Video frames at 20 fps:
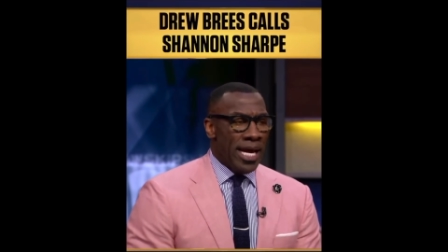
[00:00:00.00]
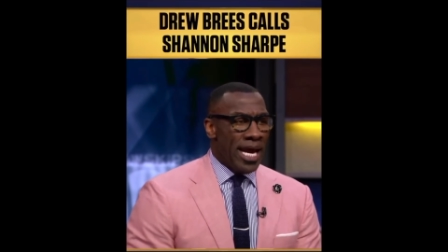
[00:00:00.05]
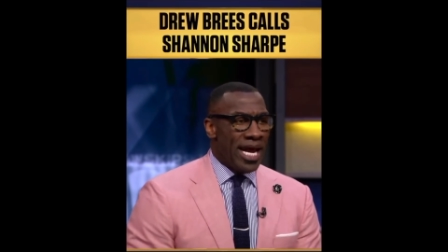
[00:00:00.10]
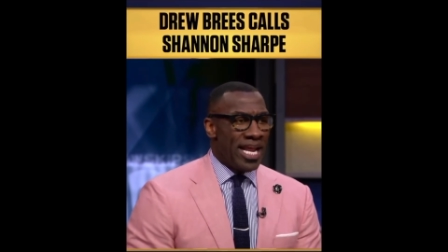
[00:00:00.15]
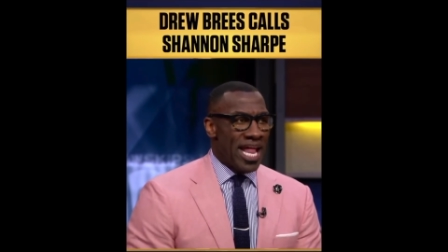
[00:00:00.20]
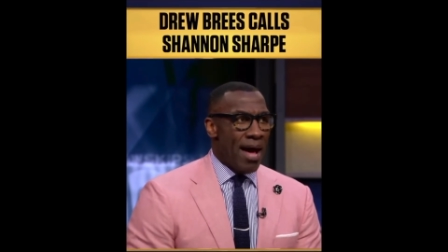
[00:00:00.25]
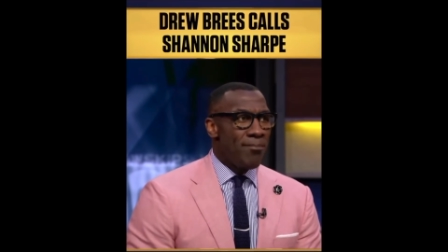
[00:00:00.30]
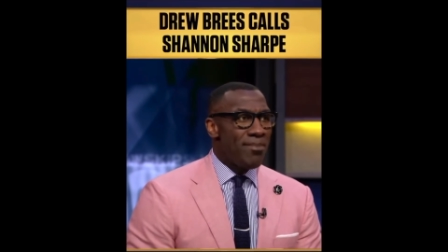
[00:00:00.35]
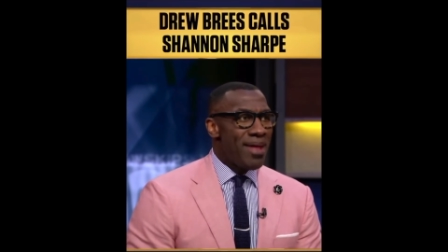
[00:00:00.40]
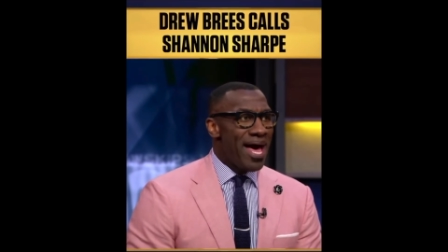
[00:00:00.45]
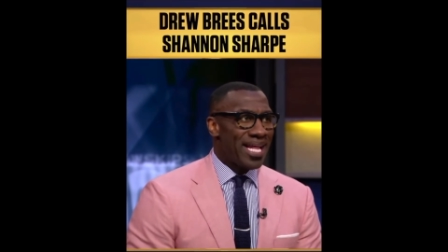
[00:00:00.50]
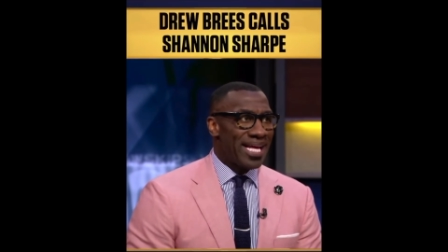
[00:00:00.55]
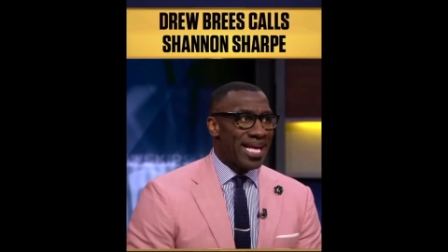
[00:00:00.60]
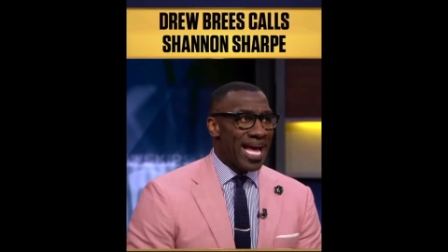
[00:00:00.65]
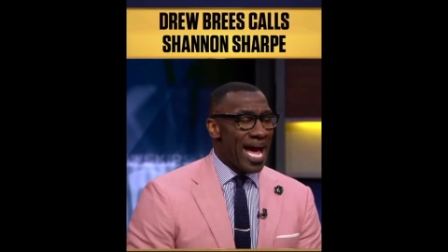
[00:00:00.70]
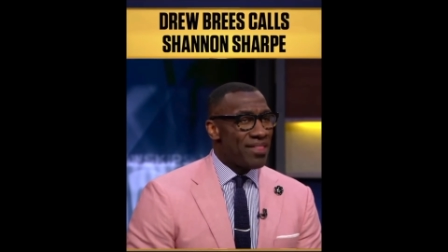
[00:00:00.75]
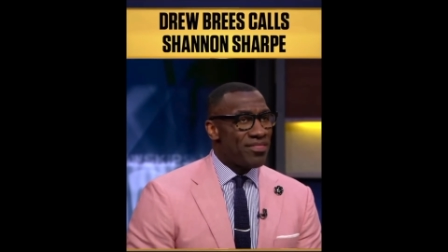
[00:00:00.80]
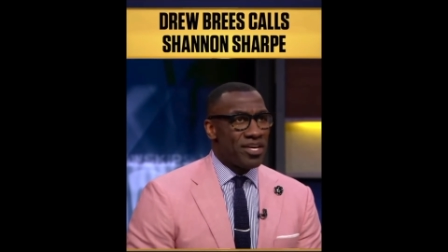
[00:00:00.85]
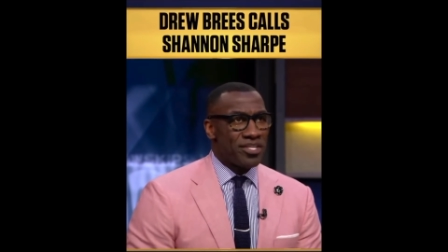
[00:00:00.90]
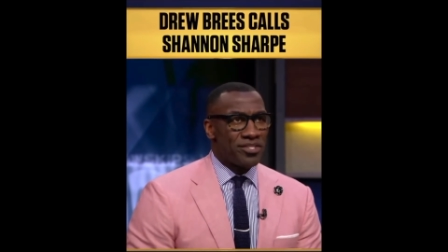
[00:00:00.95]
And I'm not a
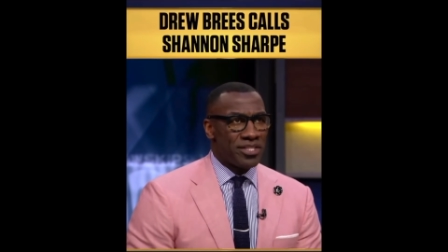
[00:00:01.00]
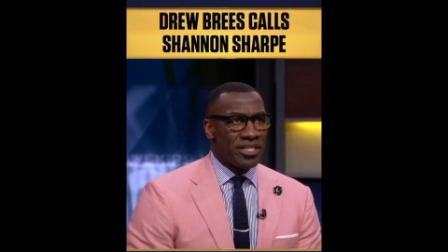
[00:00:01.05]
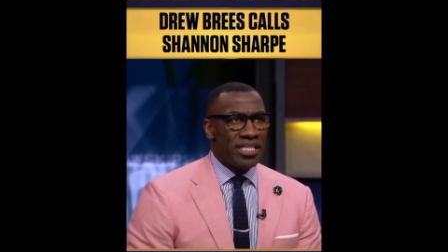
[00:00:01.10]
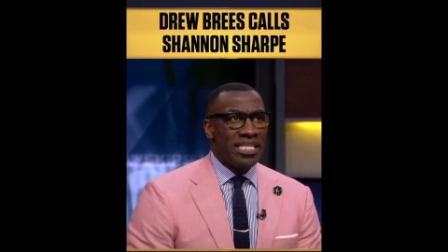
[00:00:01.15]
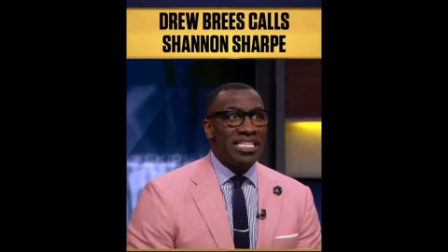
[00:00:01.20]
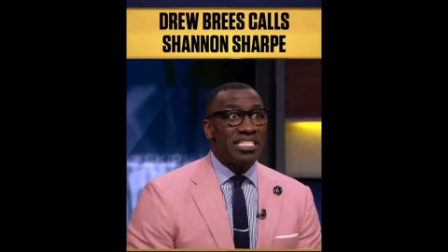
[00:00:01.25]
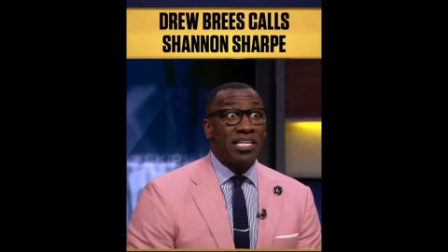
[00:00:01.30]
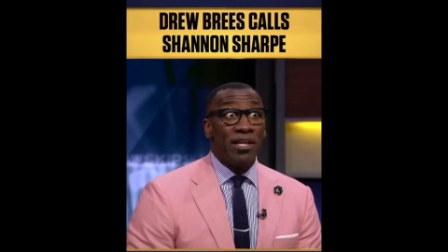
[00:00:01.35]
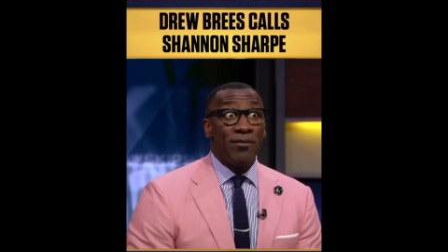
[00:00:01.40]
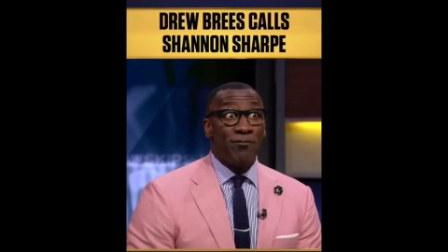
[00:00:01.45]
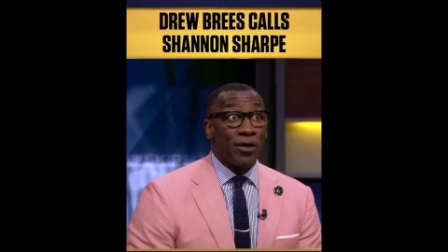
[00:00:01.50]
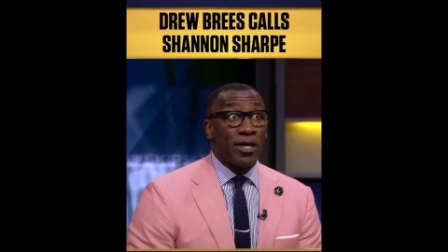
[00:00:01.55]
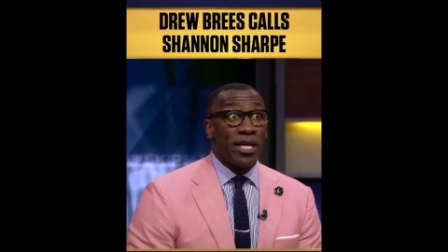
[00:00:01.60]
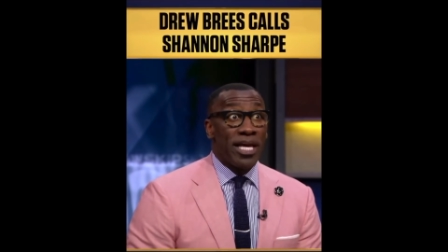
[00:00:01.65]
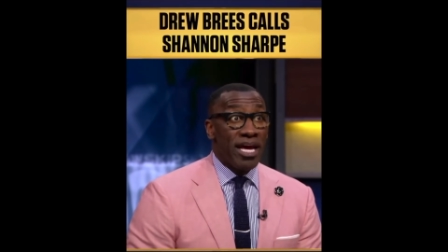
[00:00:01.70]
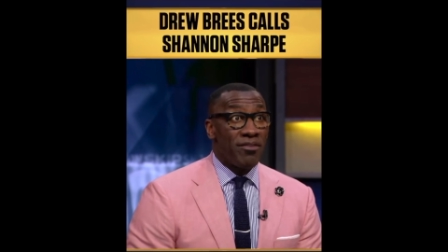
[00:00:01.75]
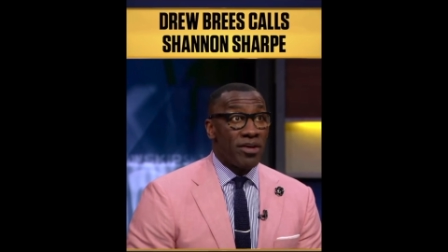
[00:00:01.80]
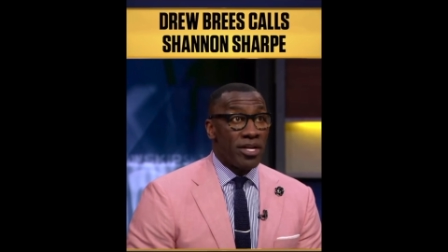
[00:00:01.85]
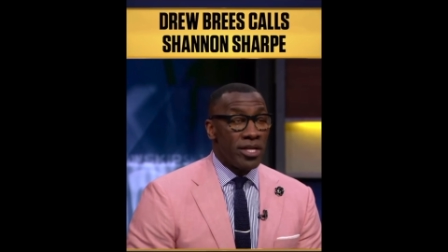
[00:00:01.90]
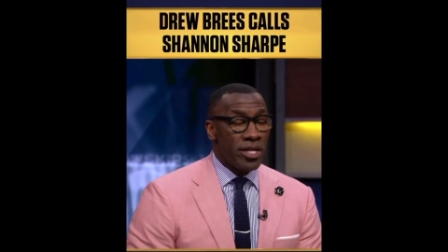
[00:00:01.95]
guy that's easily
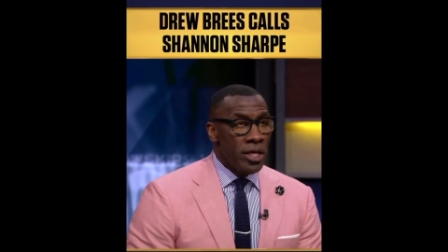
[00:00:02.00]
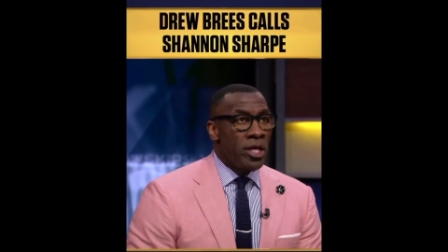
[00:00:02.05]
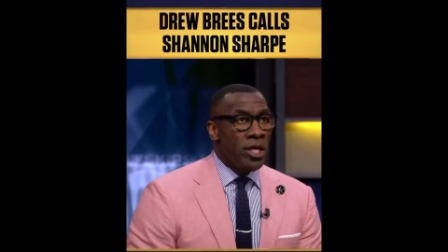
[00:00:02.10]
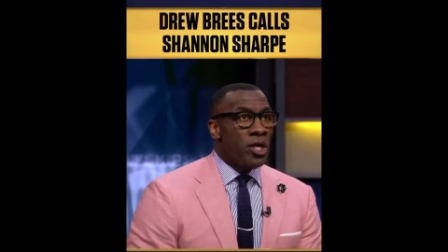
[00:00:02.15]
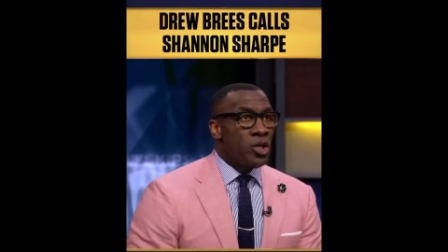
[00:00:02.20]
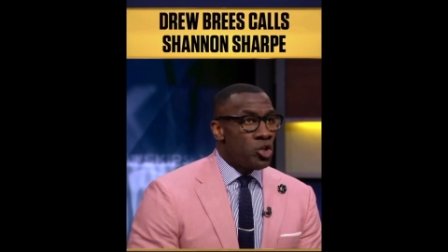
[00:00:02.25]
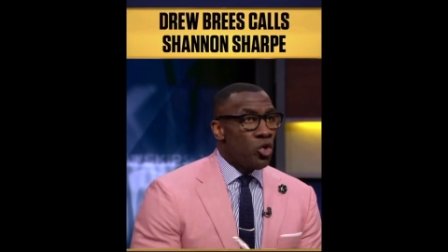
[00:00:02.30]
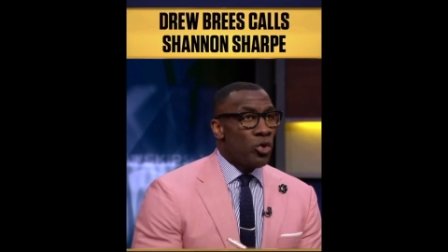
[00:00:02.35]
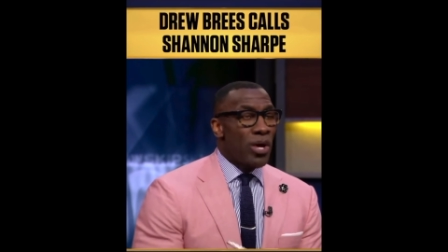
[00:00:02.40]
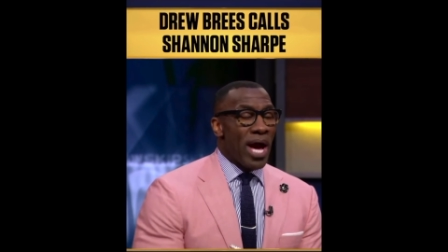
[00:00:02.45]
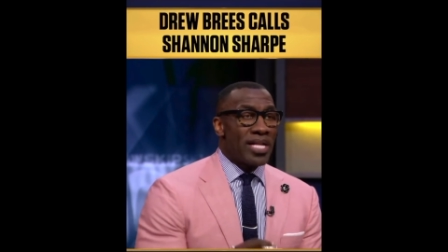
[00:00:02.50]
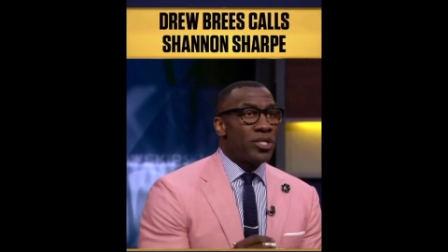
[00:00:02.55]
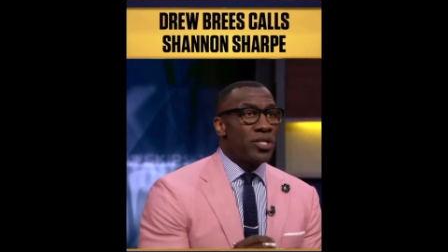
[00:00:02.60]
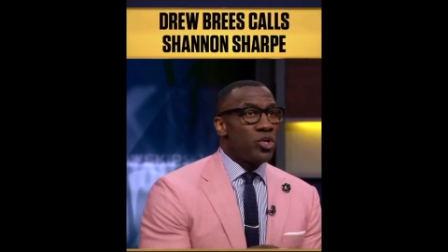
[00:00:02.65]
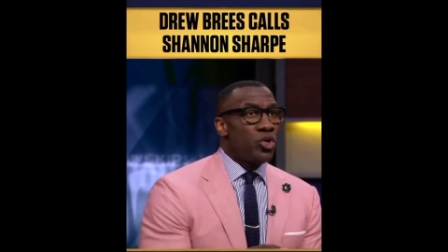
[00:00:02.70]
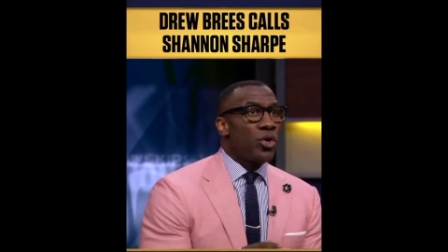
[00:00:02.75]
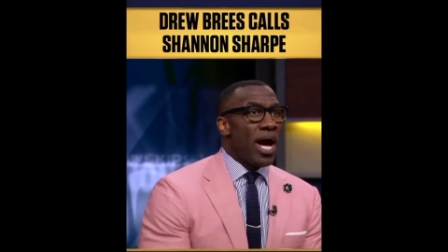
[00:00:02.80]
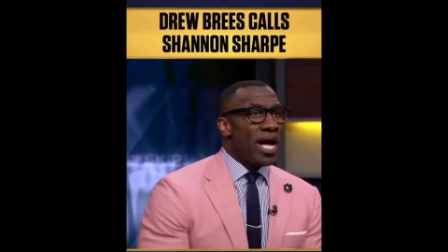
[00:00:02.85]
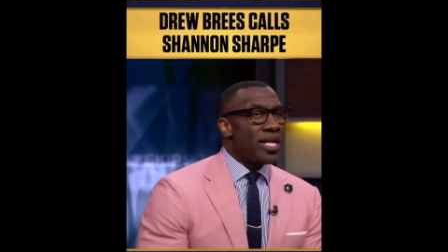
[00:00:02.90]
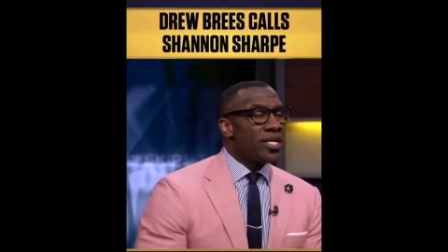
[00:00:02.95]
forgiven. You got
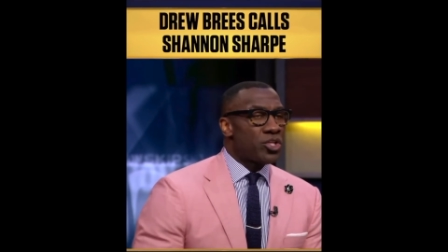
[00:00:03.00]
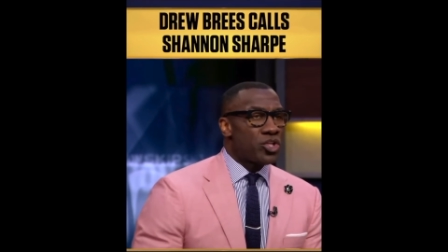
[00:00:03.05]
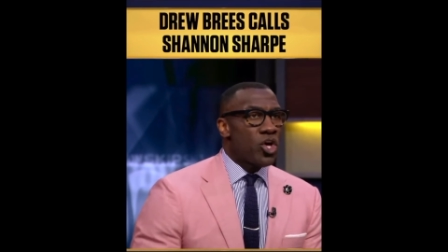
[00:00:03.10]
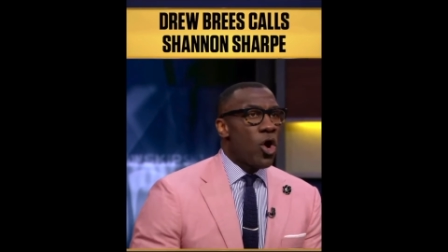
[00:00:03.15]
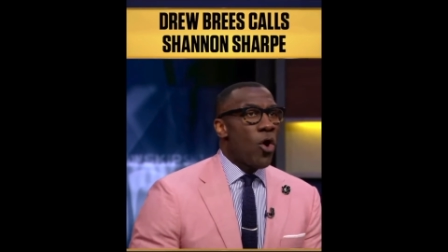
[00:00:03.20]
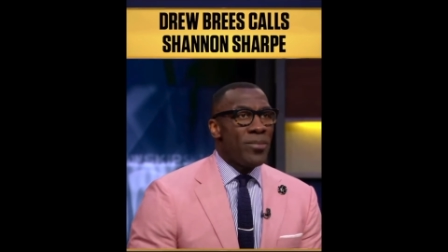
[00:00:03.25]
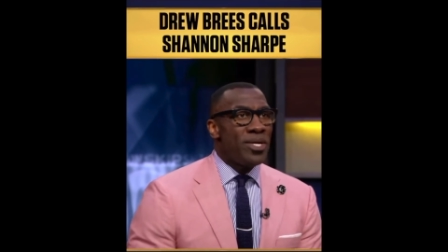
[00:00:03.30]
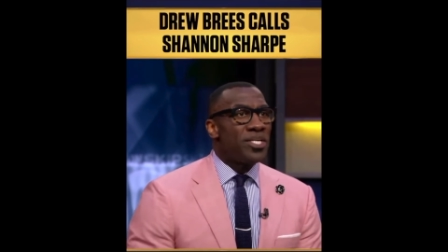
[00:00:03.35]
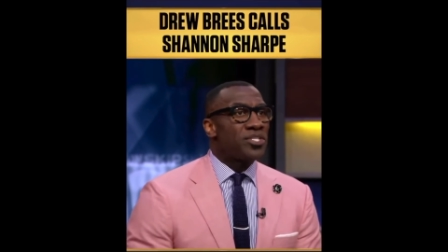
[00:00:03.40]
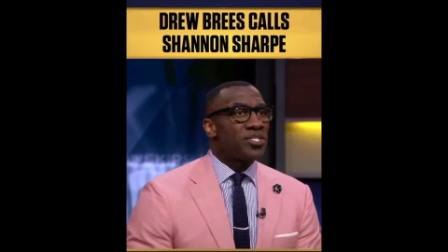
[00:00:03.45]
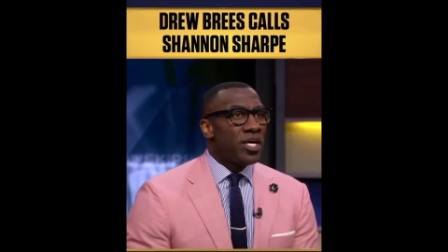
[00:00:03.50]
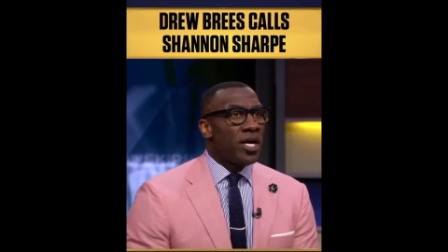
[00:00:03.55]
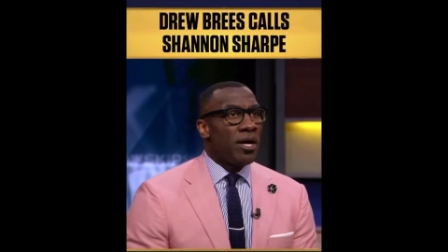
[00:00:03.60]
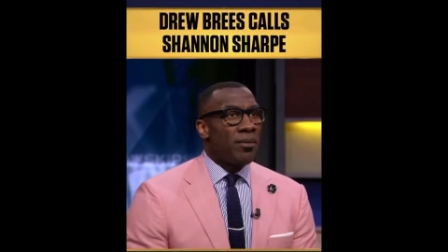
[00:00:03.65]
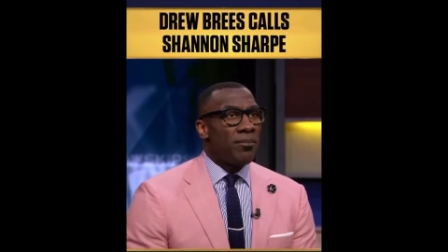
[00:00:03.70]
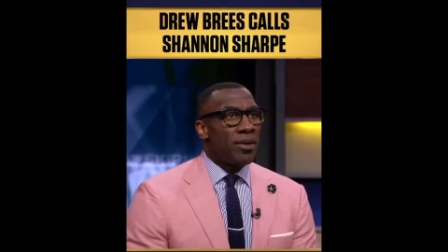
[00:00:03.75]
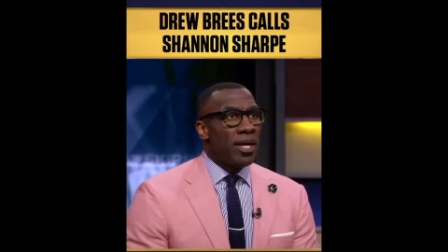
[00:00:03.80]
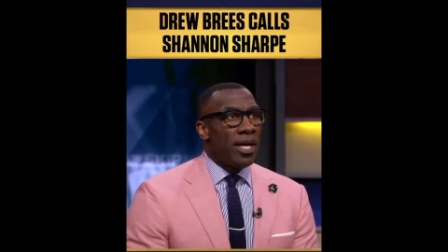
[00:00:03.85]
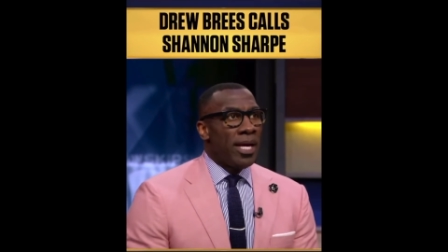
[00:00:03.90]
to show me, Skip.